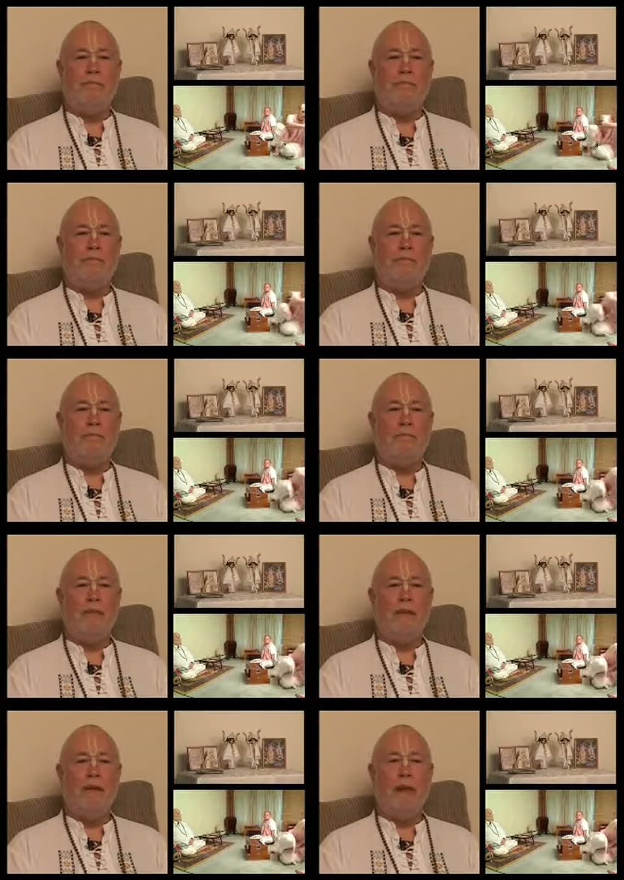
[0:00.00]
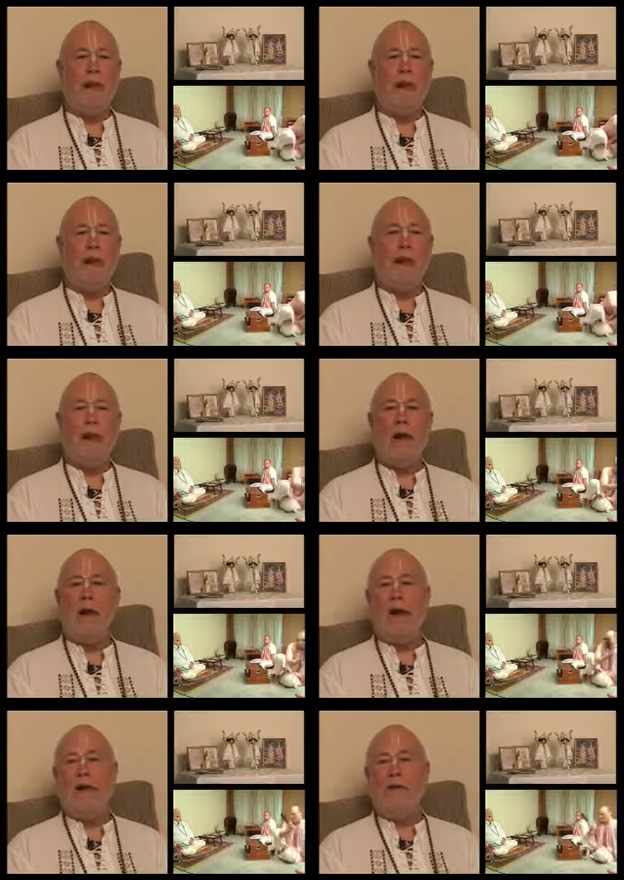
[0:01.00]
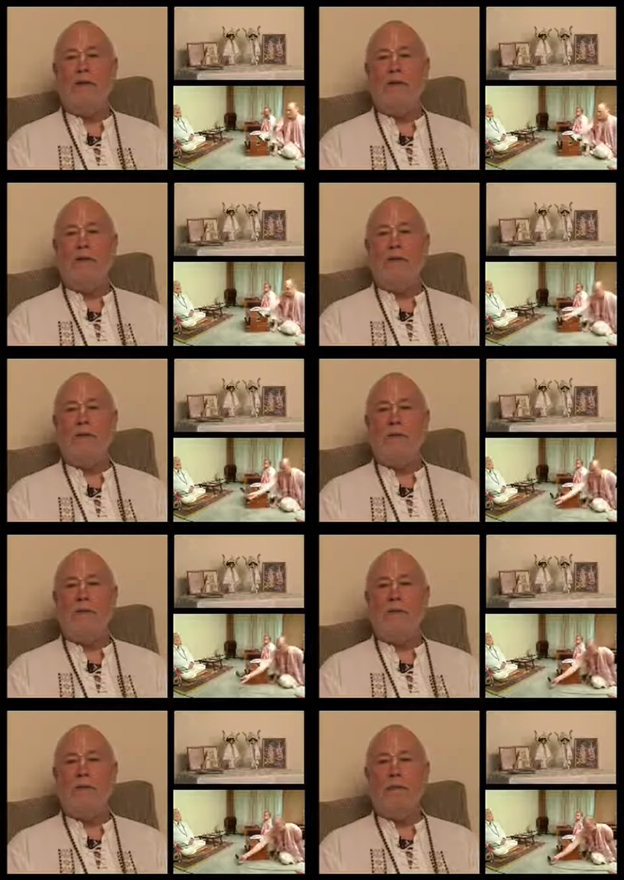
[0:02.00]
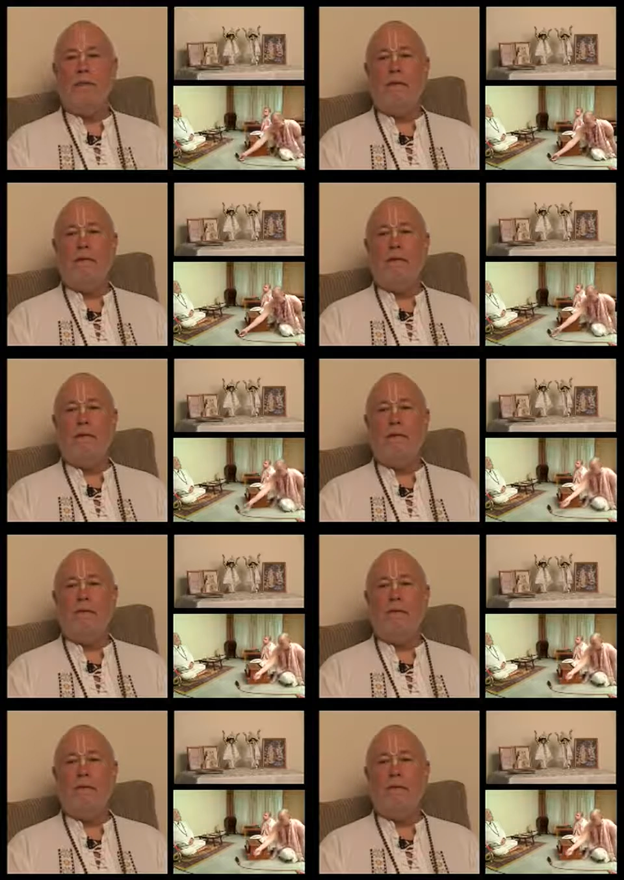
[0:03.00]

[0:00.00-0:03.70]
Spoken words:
[no speech]